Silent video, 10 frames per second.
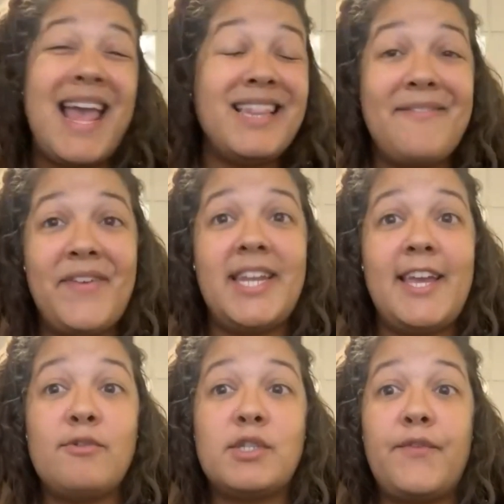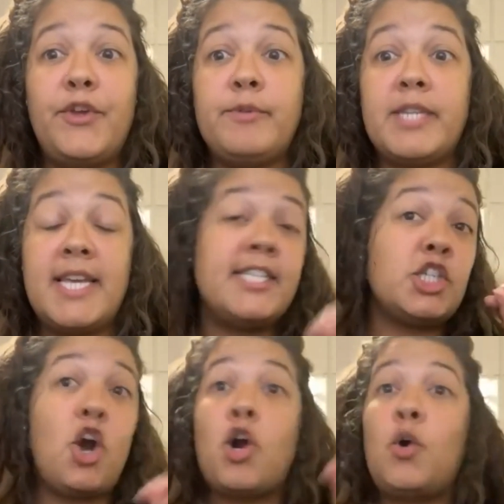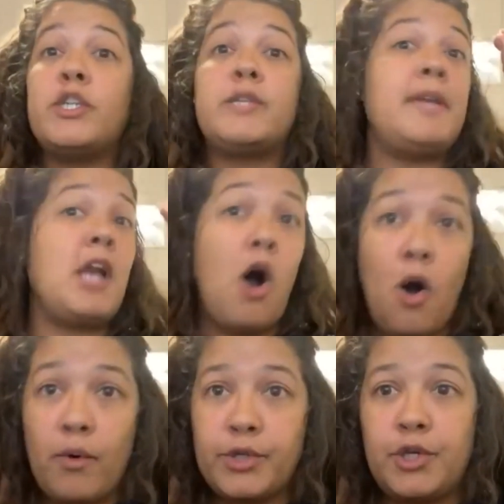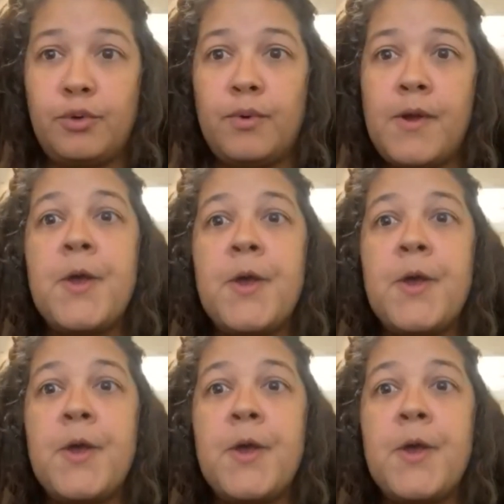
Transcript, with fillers: and the videos of you teaching are going to be all you.